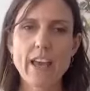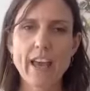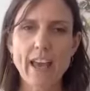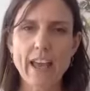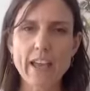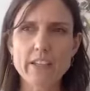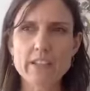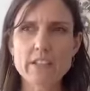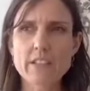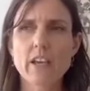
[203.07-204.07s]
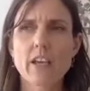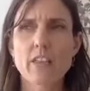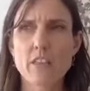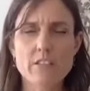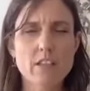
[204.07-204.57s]
and
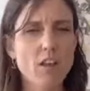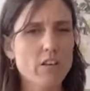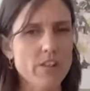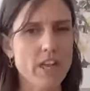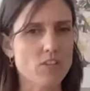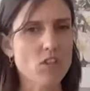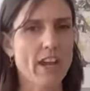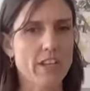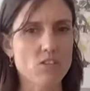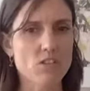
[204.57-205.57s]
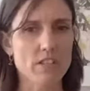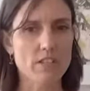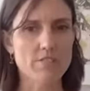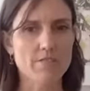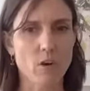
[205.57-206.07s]
there's a lot that
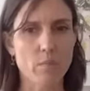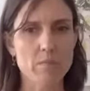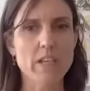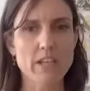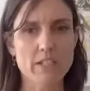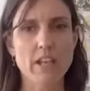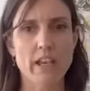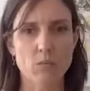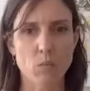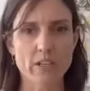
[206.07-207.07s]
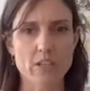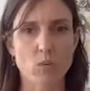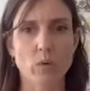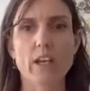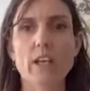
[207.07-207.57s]
changes from day to day and week to
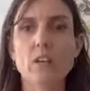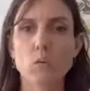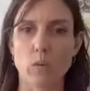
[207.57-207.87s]
week